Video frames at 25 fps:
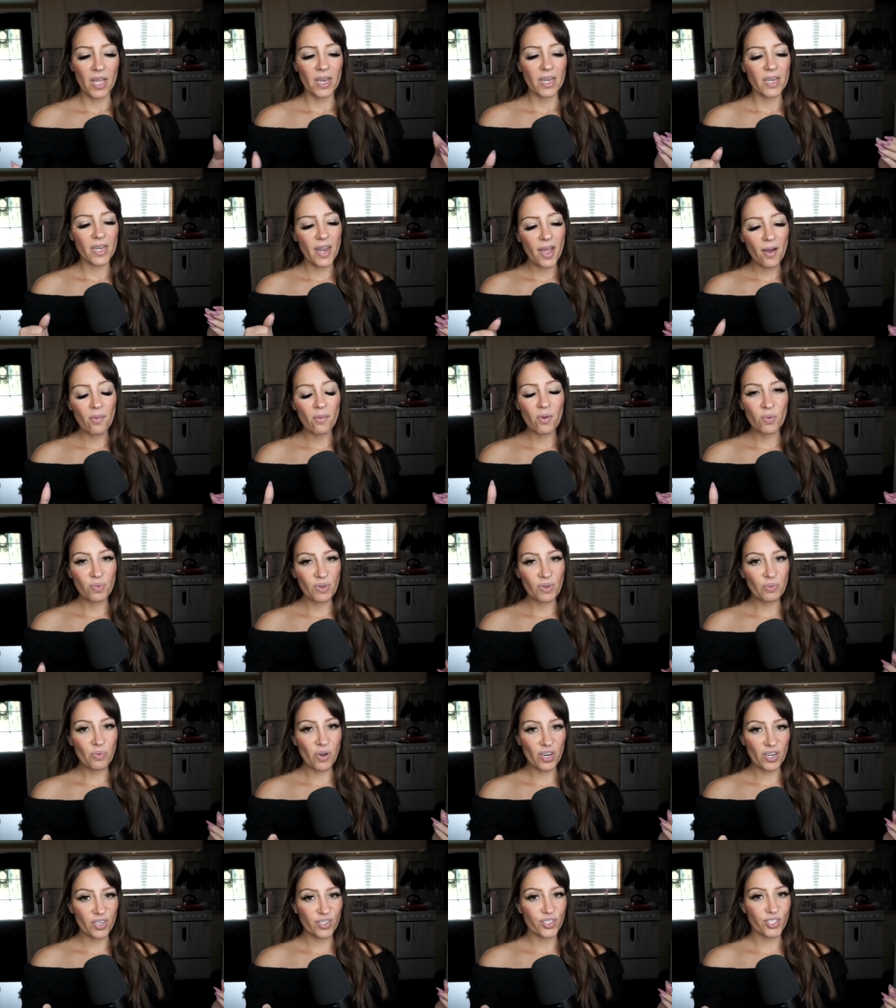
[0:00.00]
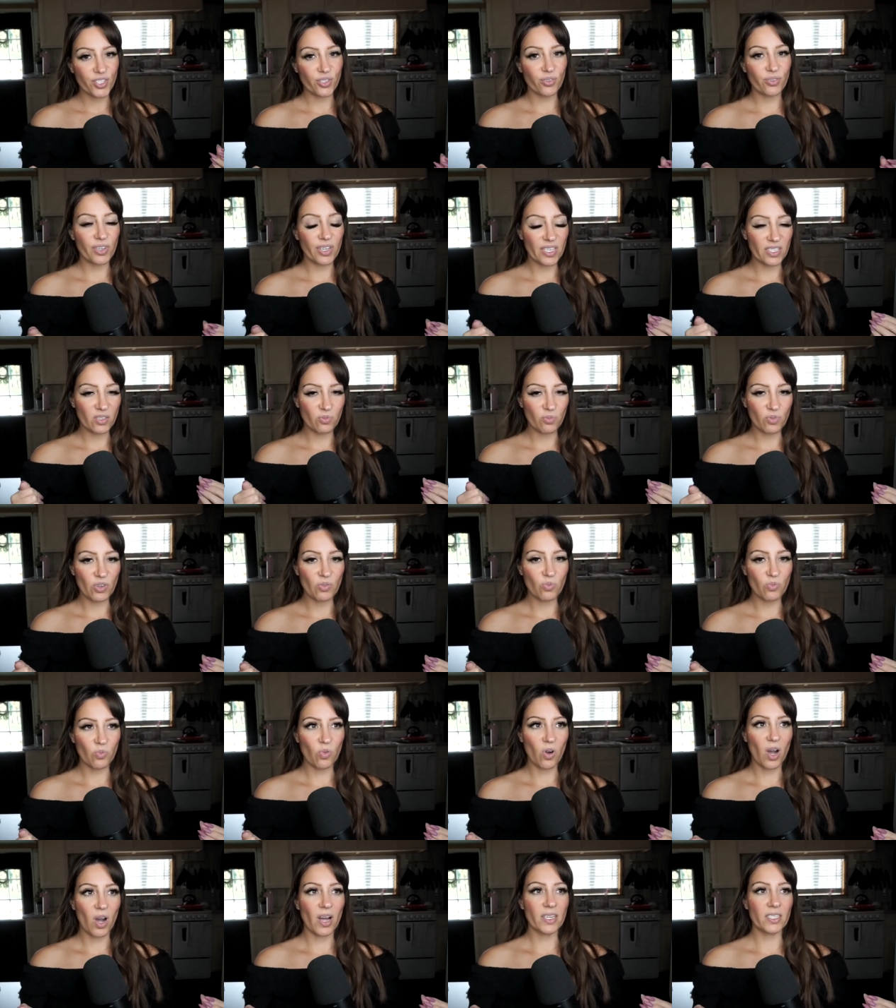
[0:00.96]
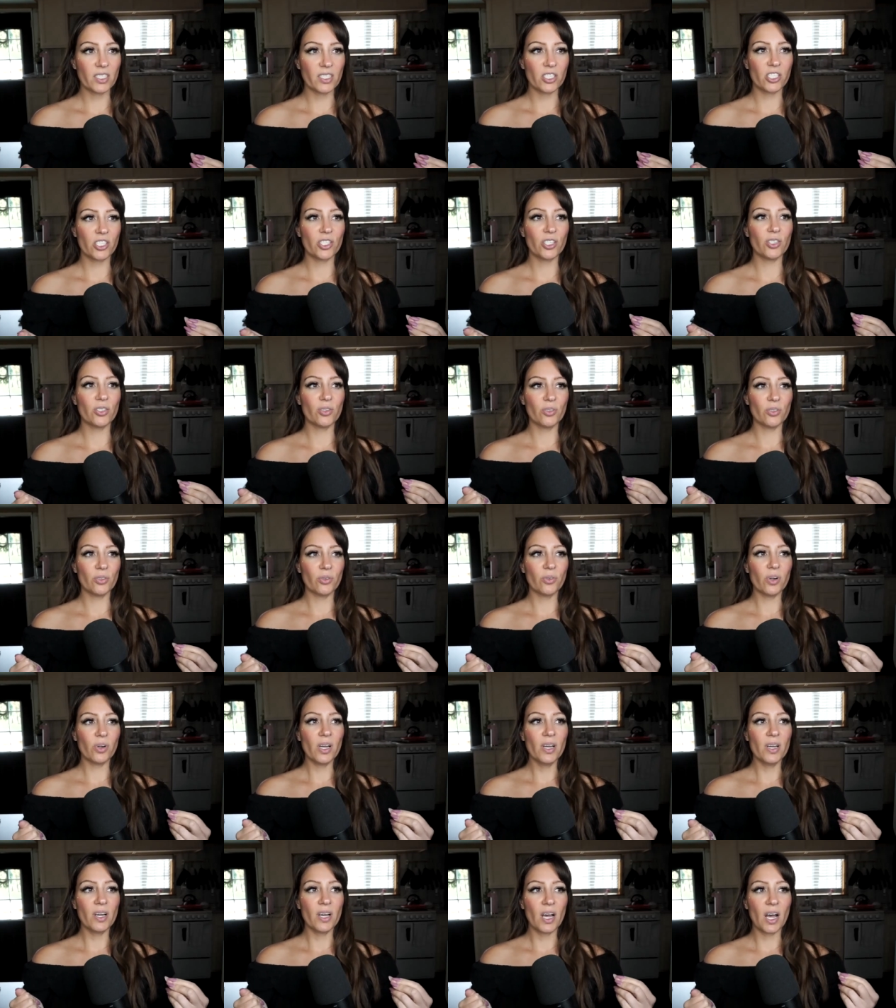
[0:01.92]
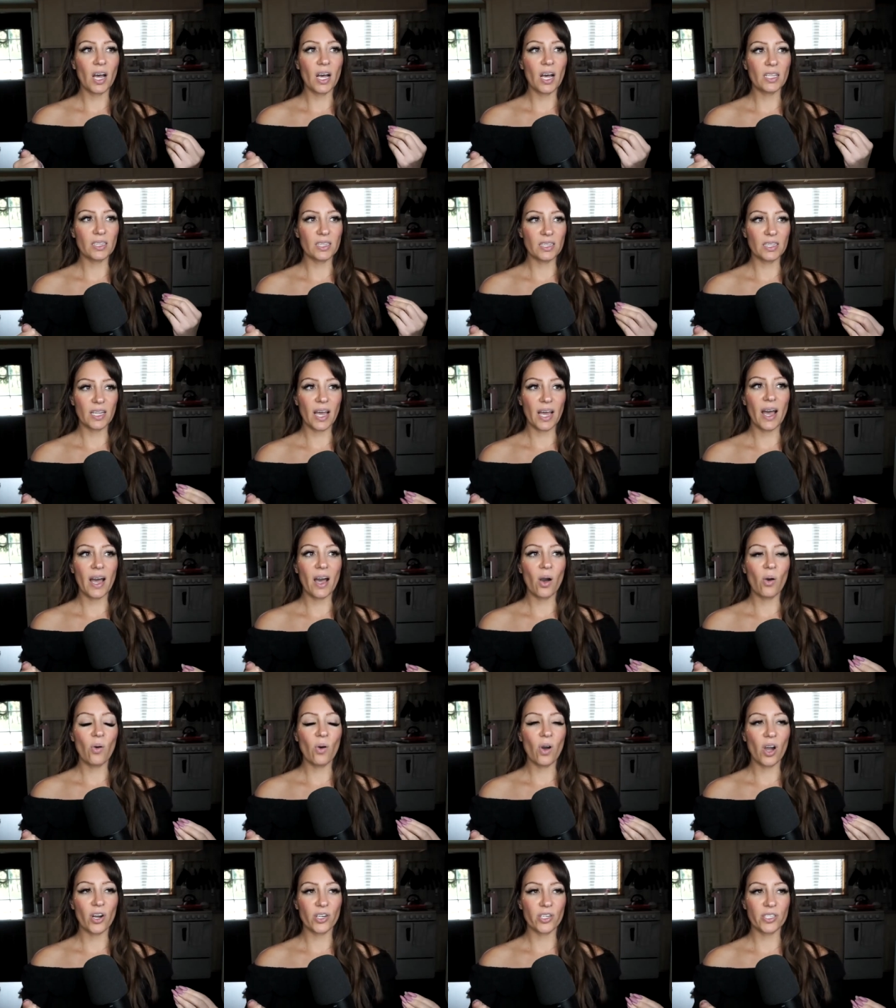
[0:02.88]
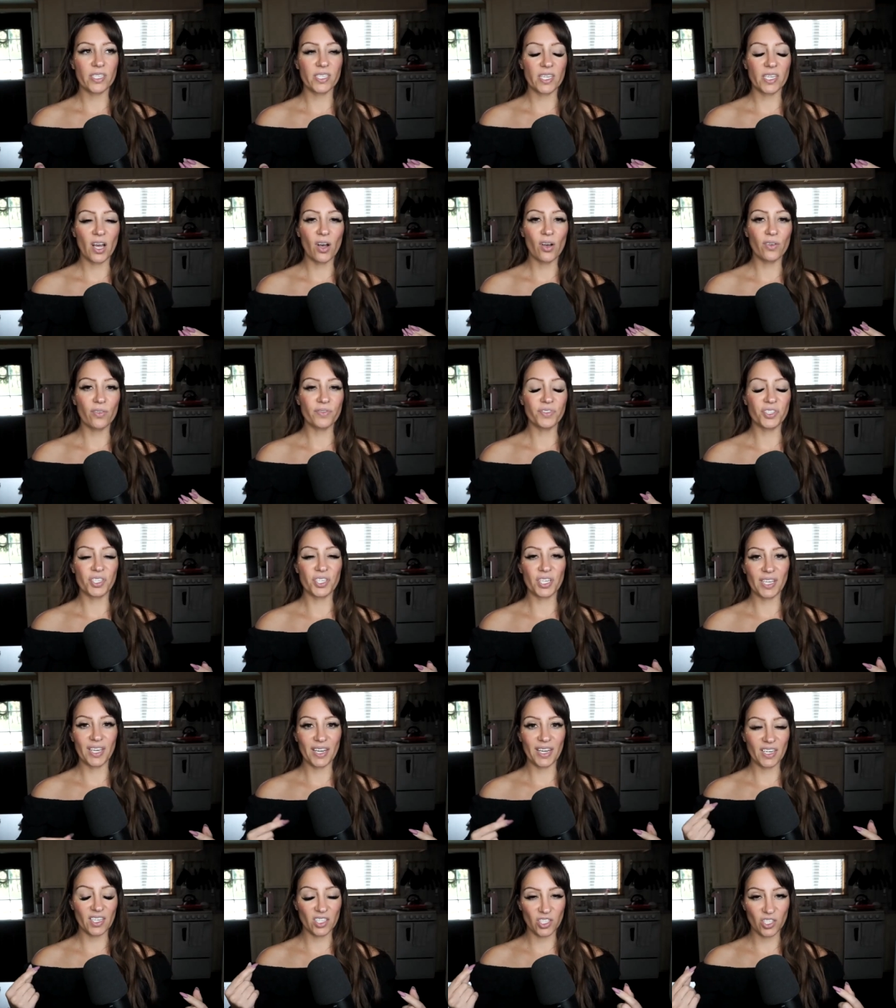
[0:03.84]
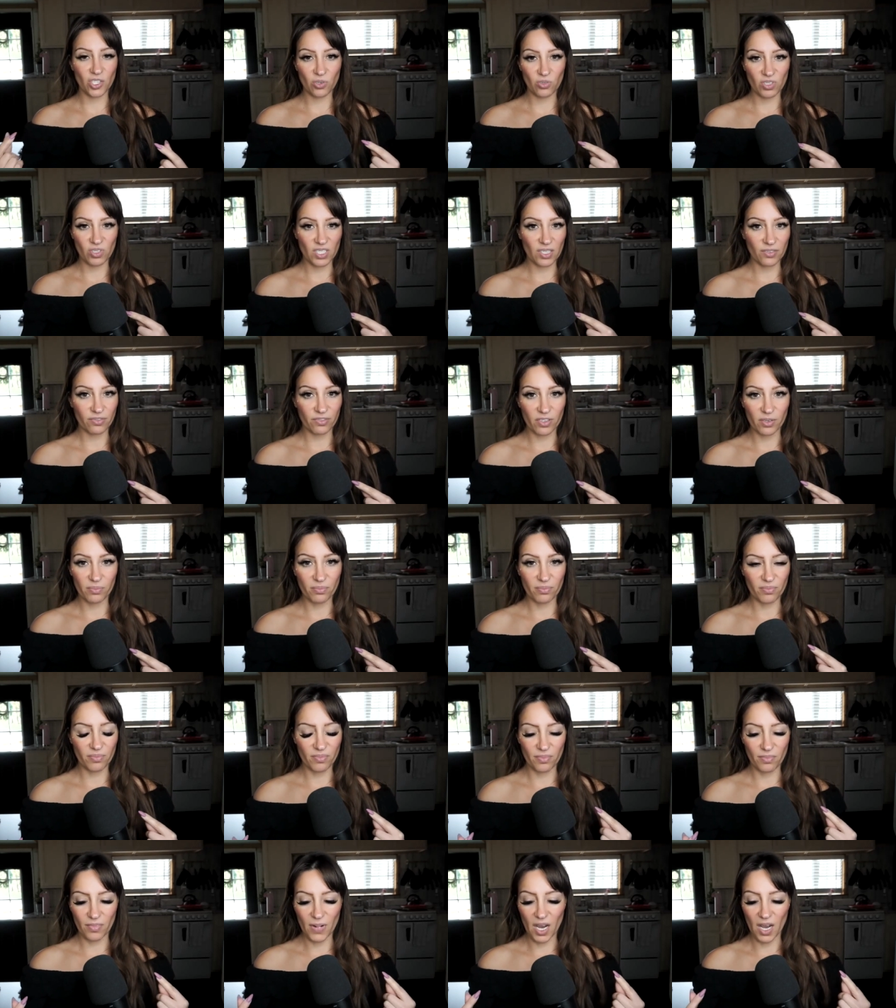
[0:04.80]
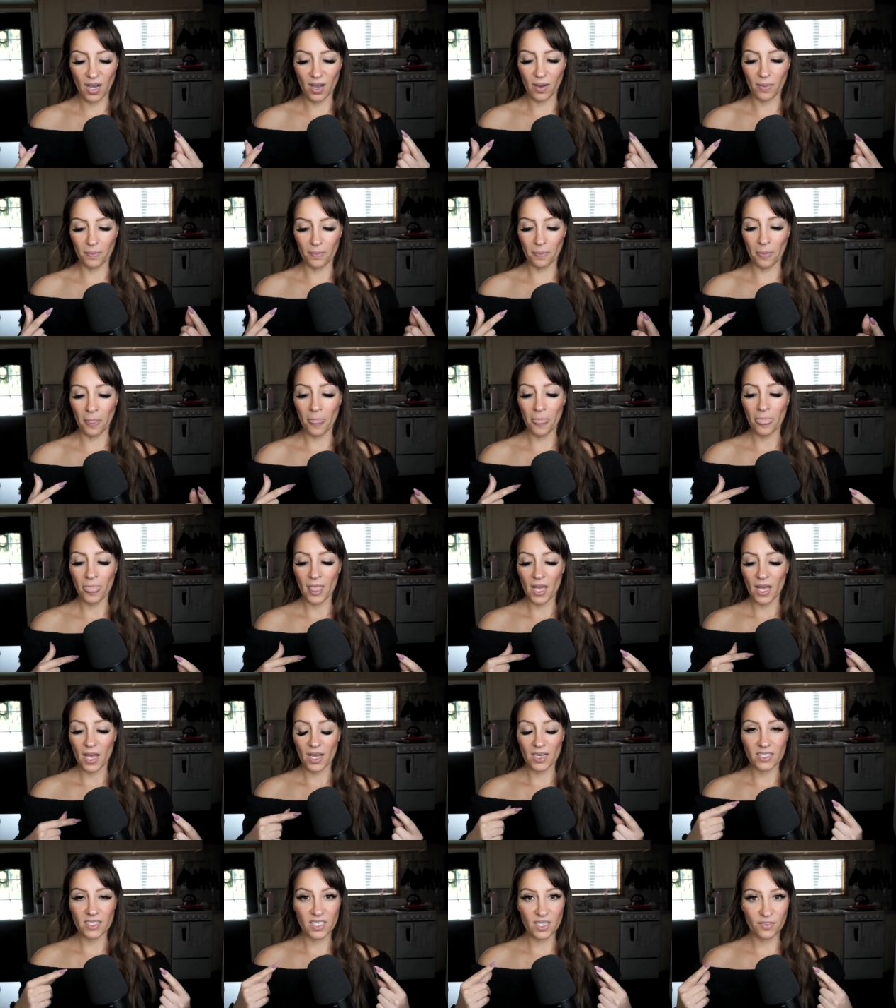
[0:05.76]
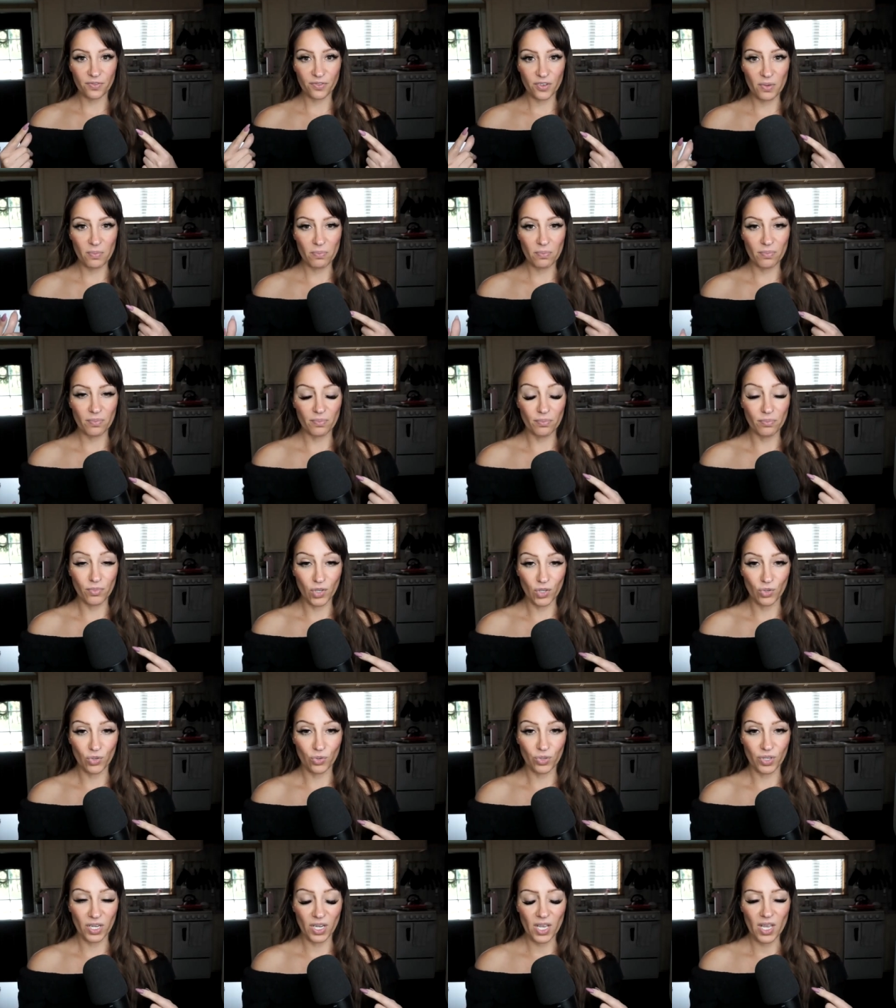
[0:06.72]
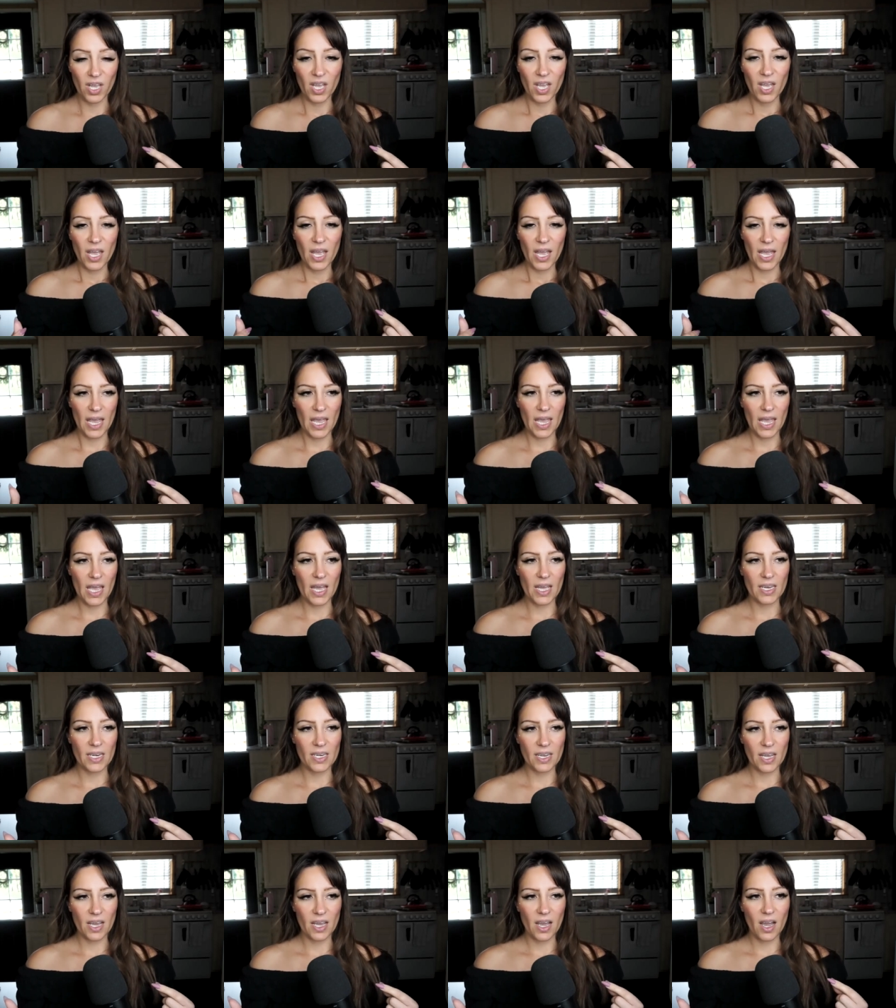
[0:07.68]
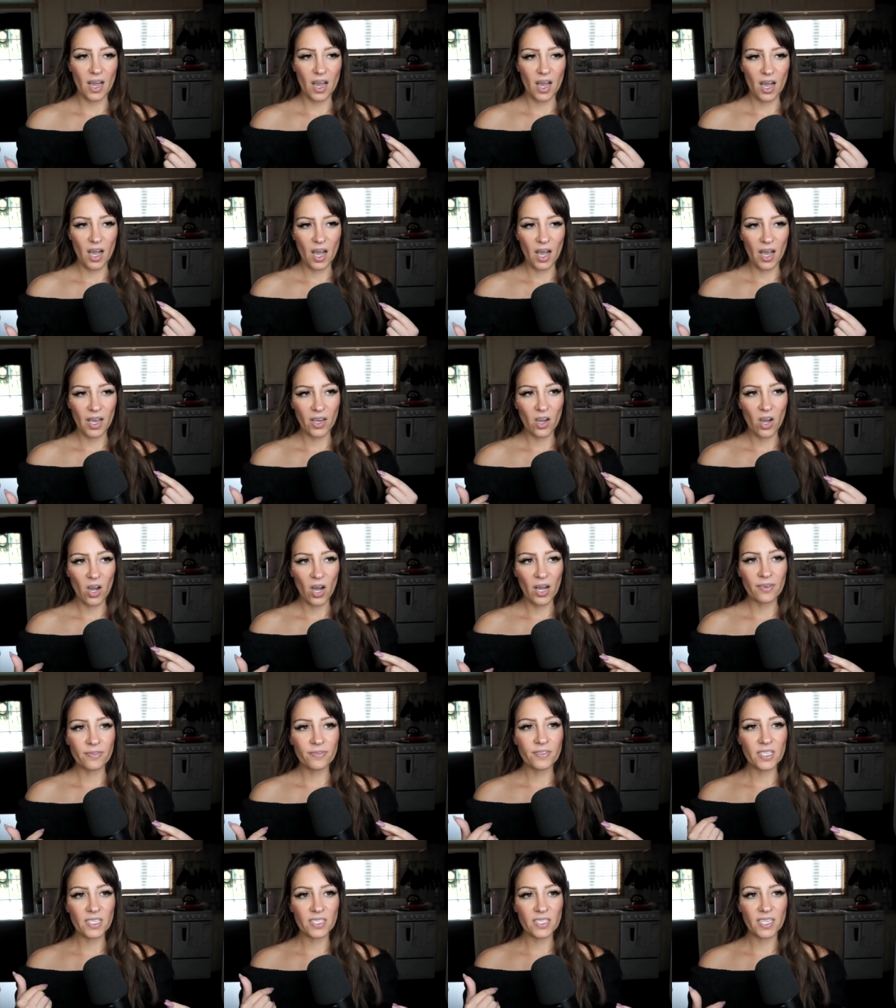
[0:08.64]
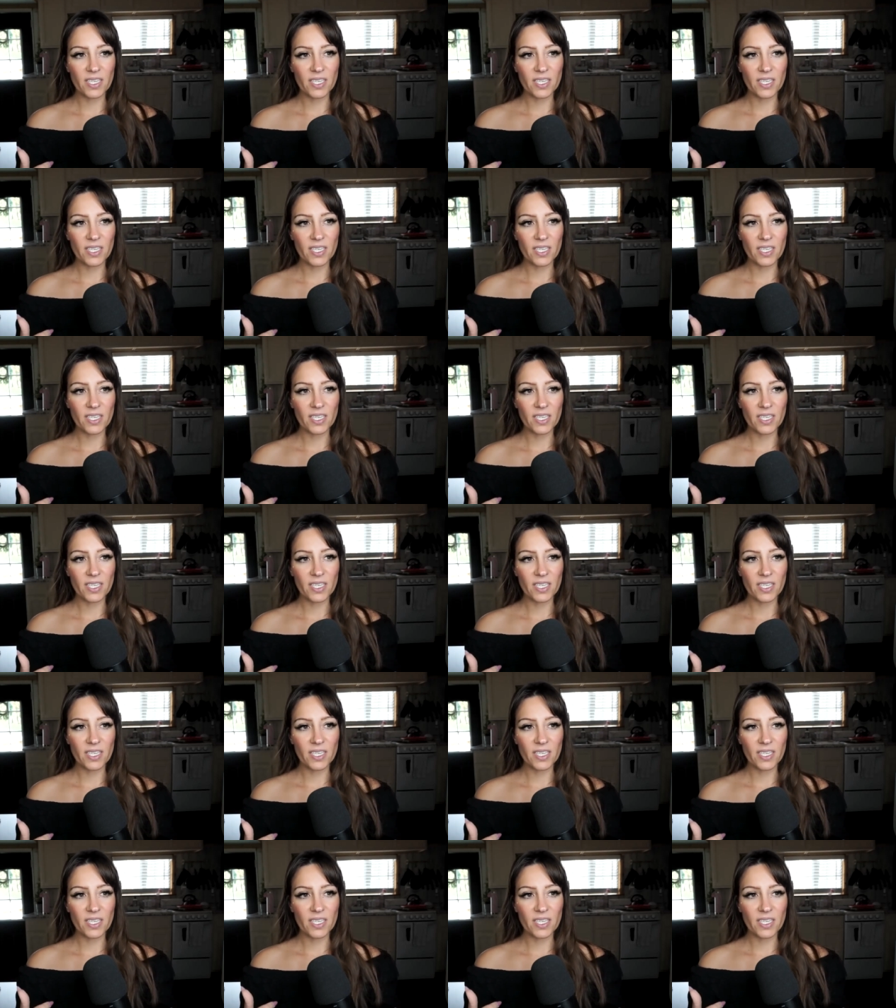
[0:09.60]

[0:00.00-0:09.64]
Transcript: Now what we want to do is we want to allow ourselves to get into a different, um, a different mood. And I often